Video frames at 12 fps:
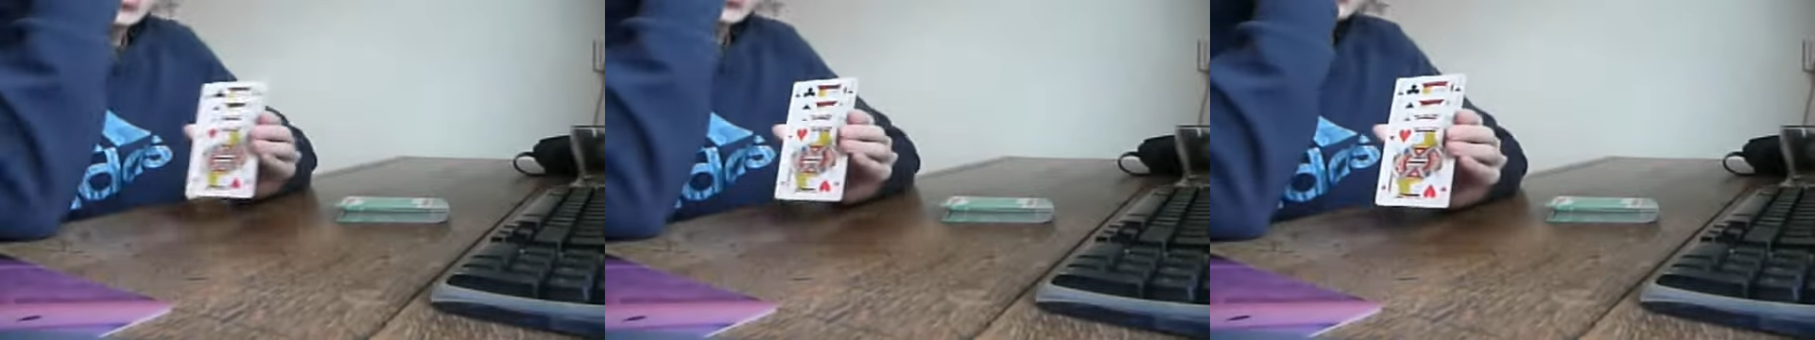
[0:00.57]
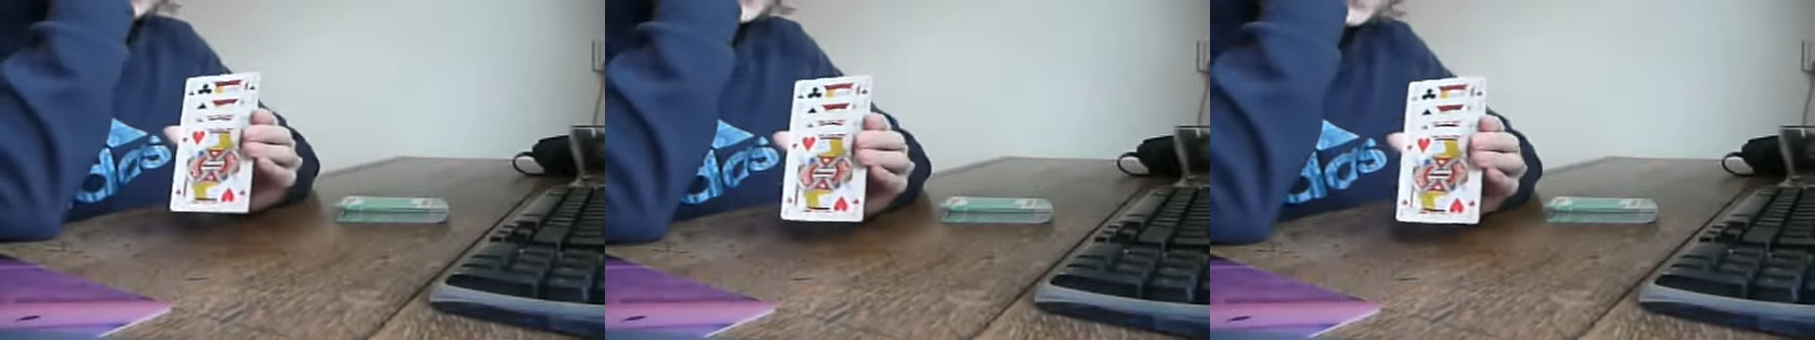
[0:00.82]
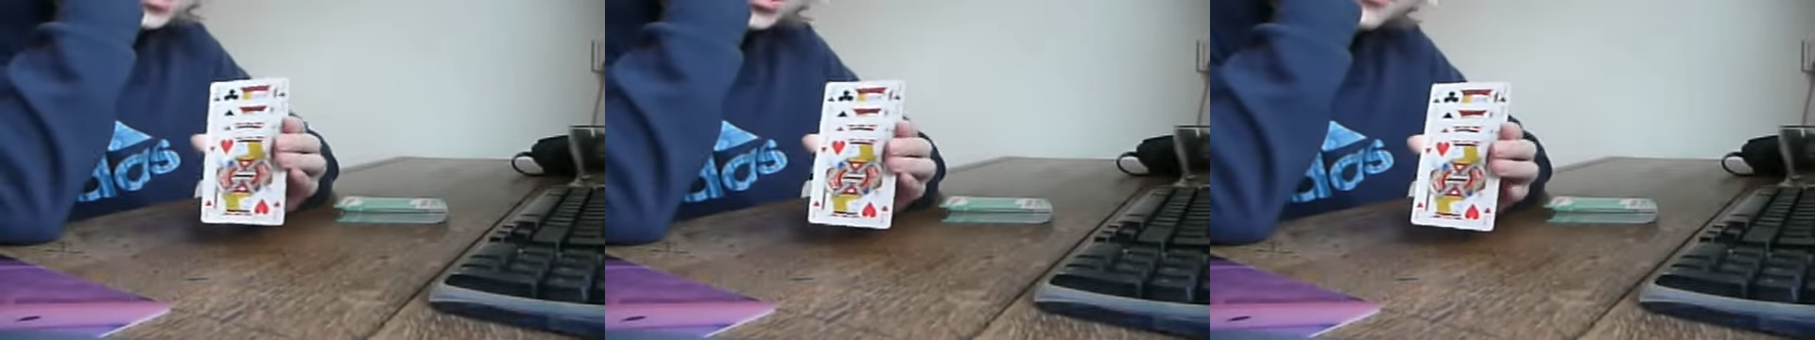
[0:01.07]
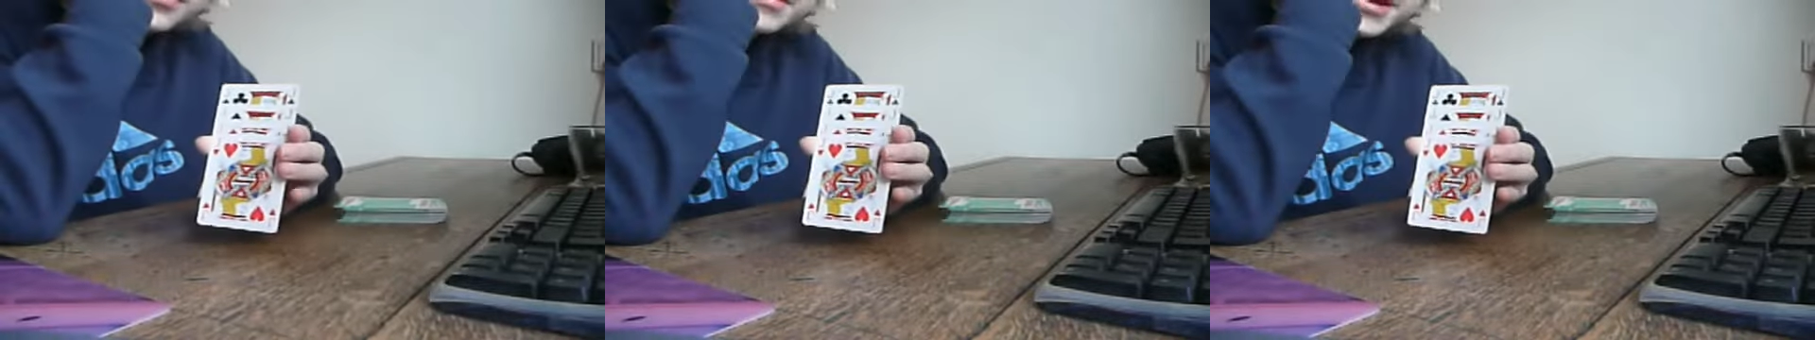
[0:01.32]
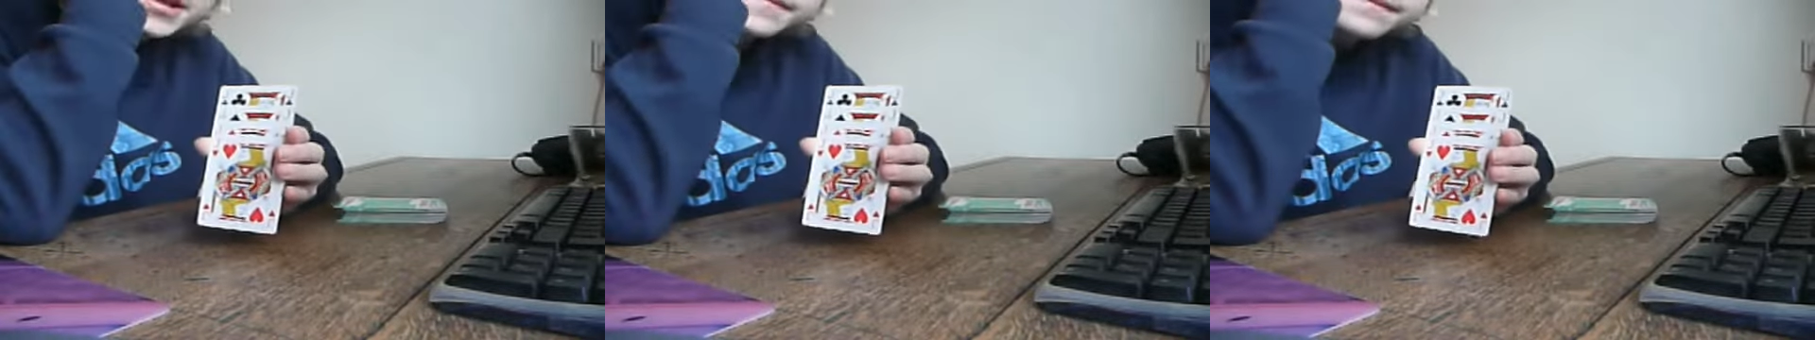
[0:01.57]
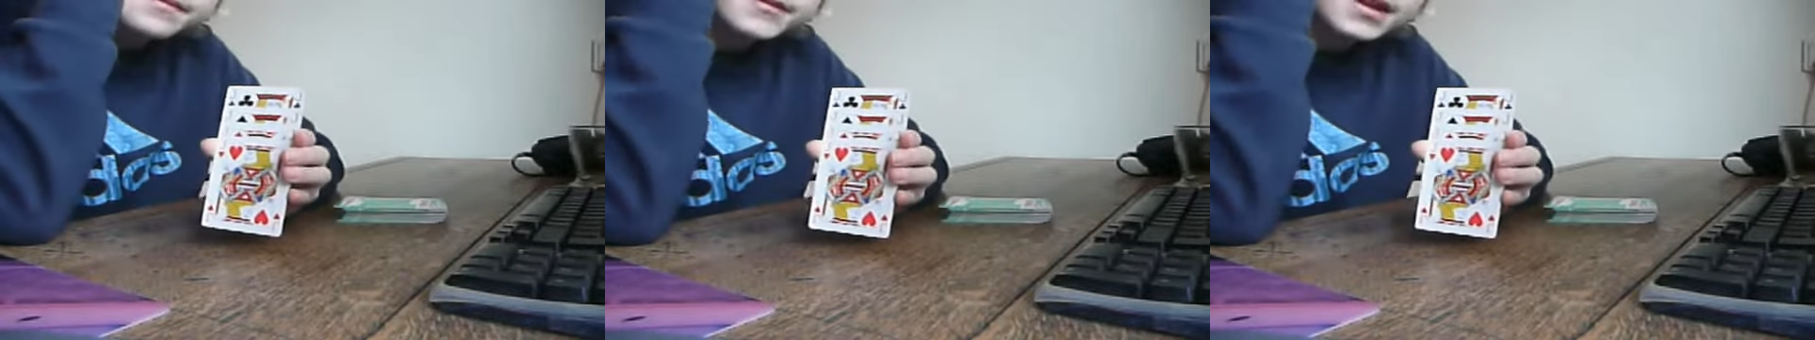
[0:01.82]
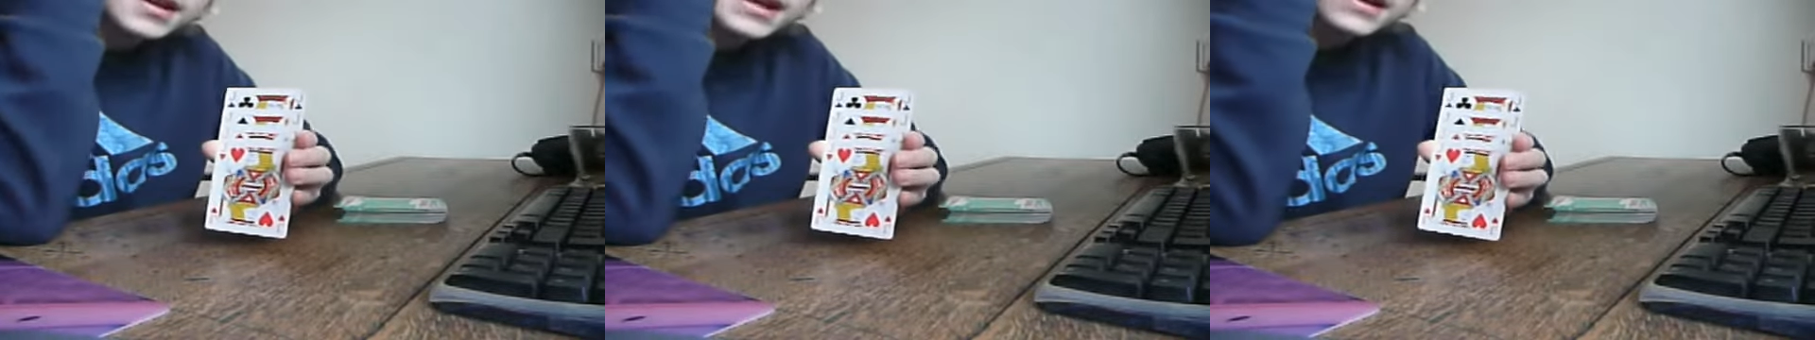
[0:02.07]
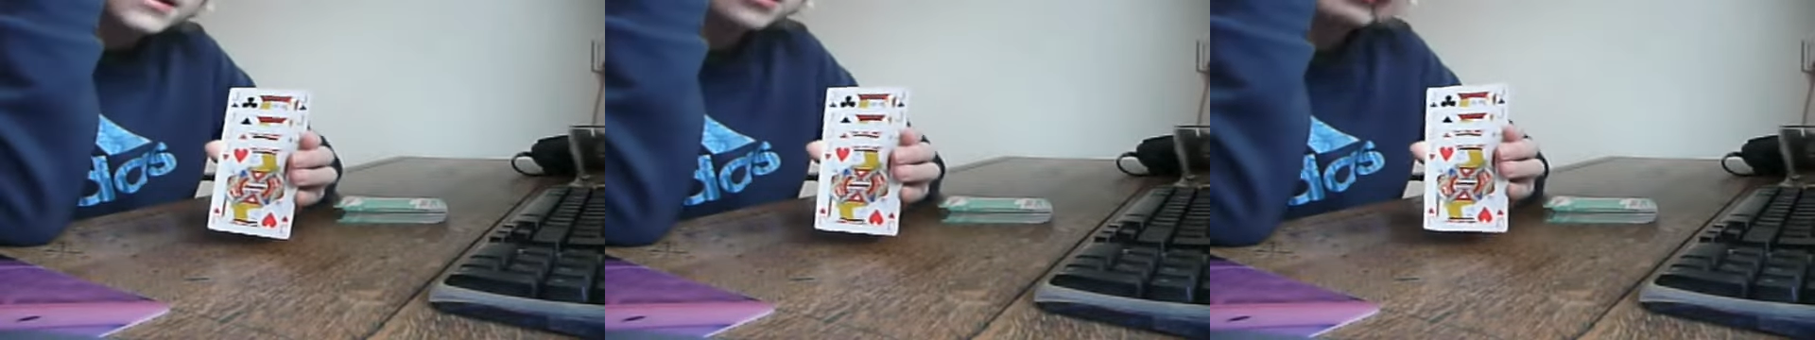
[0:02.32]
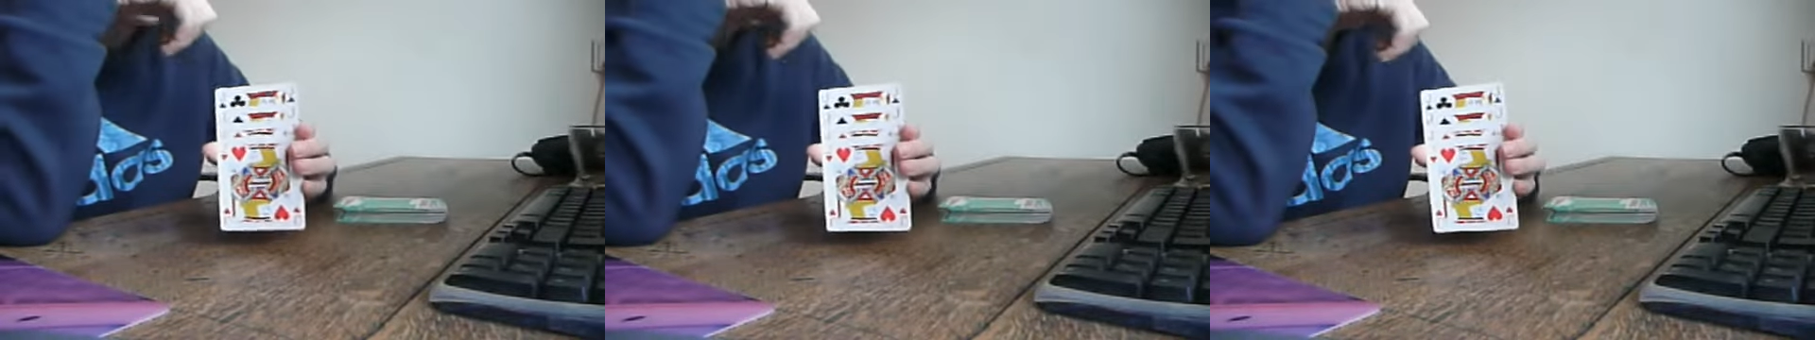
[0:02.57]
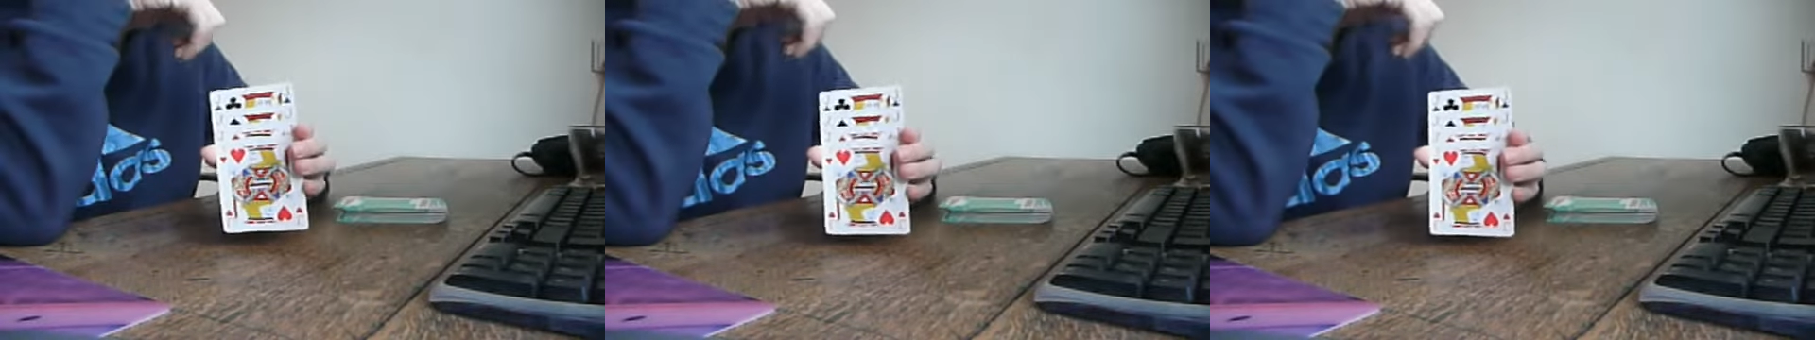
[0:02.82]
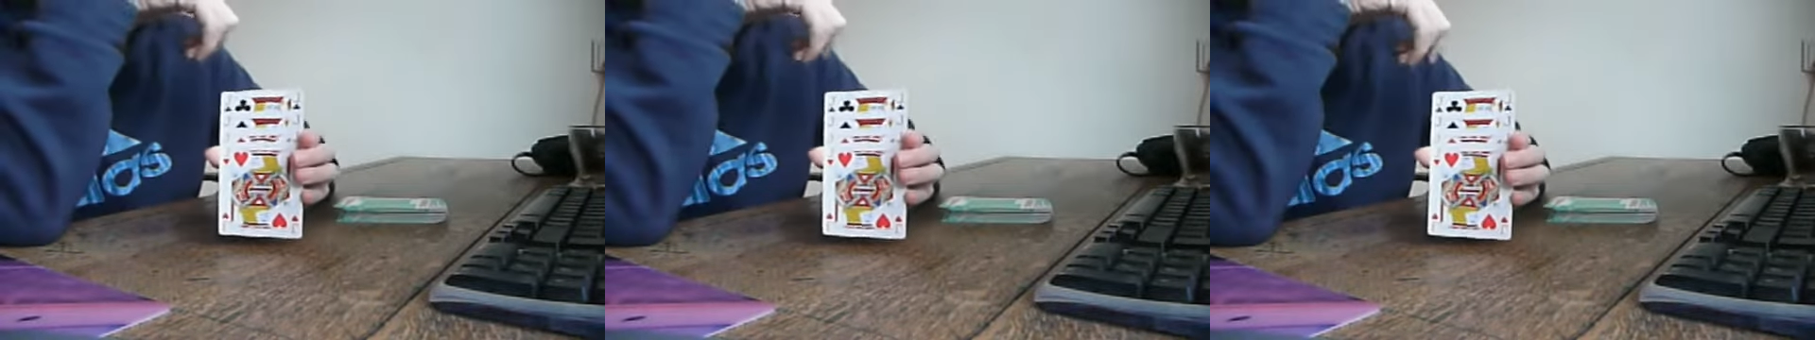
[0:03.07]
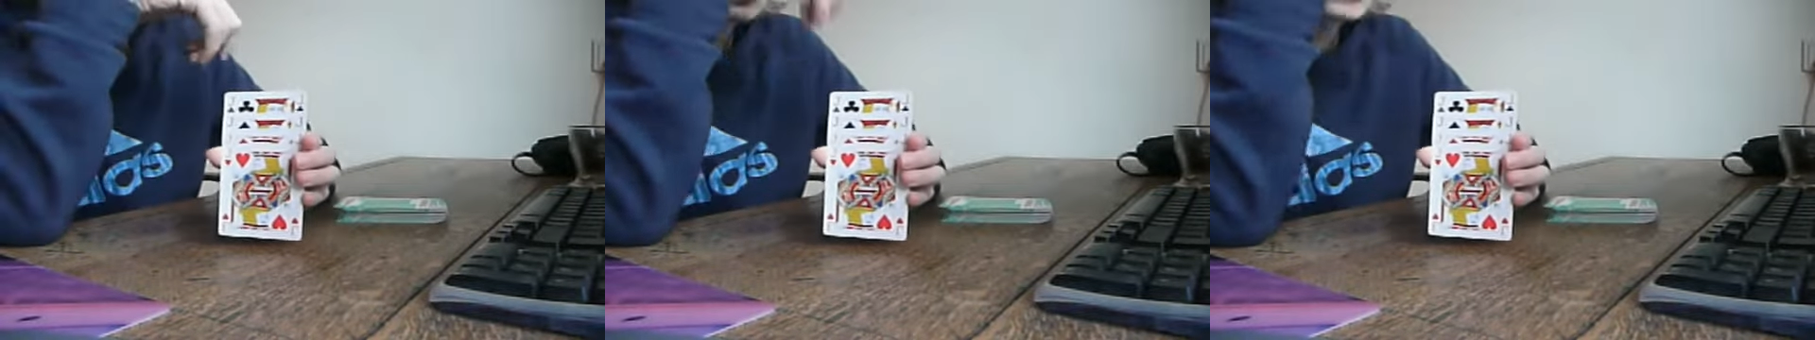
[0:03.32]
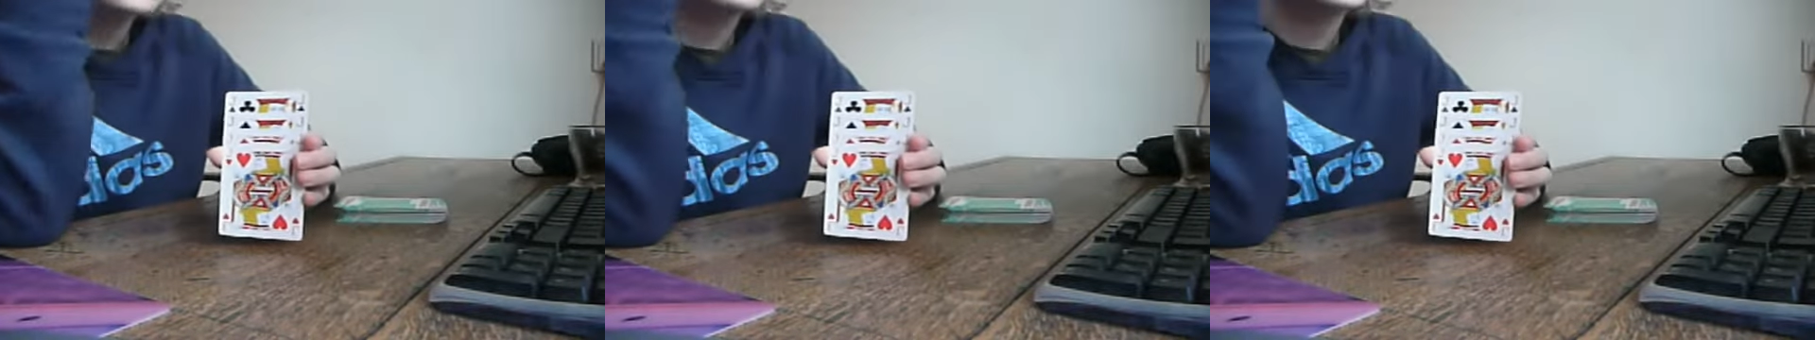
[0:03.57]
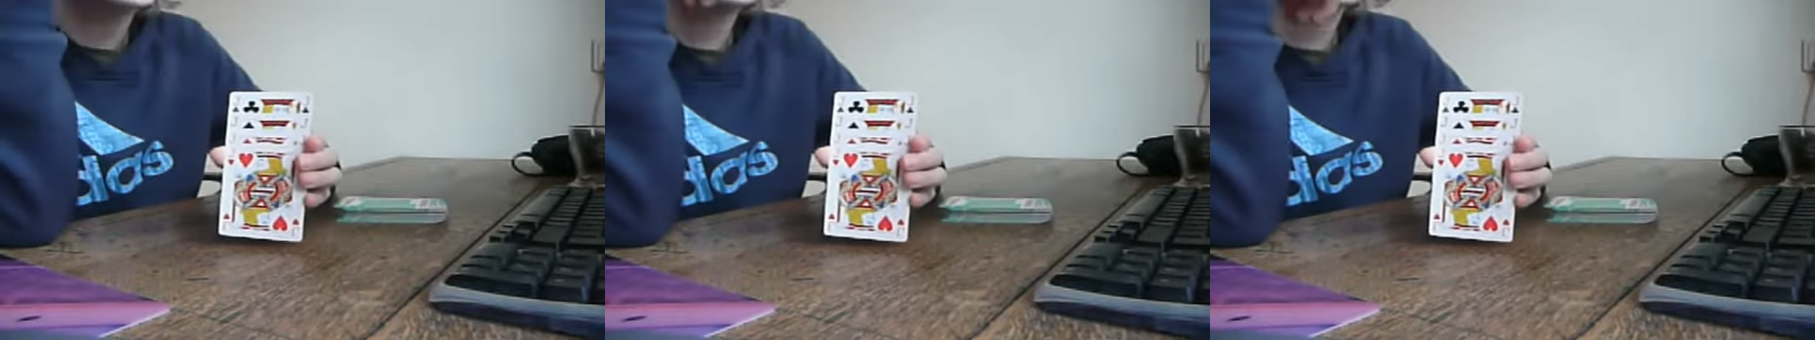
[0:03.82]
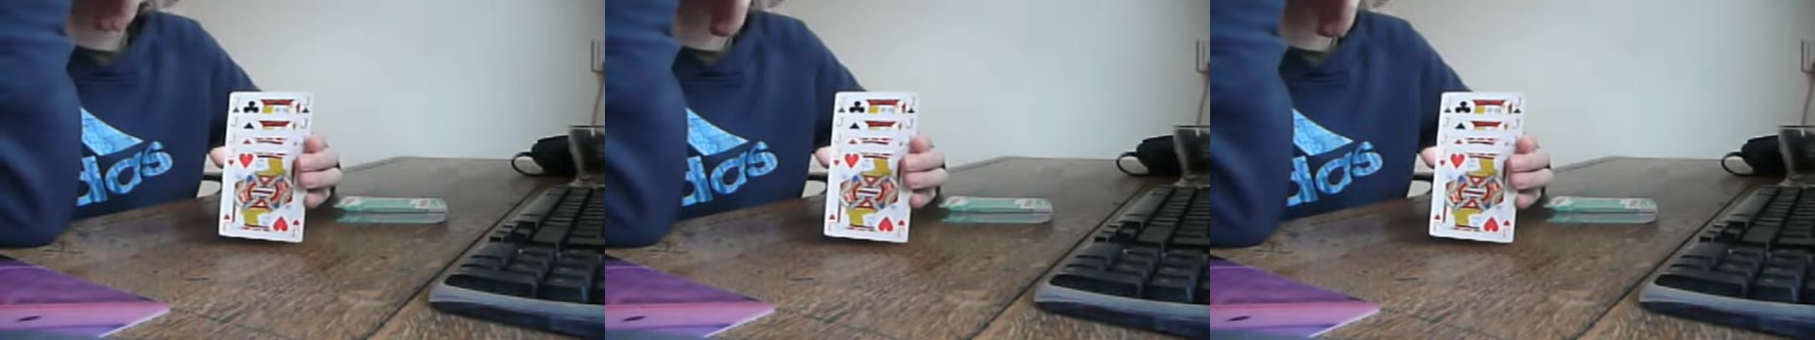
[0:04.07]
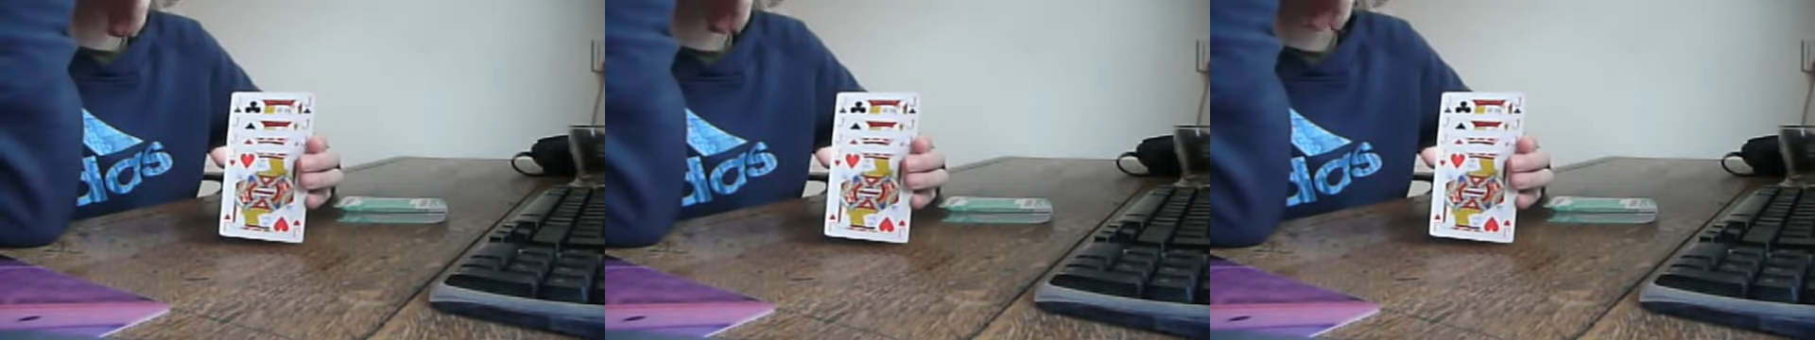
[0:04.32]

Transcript: (no speaker visible)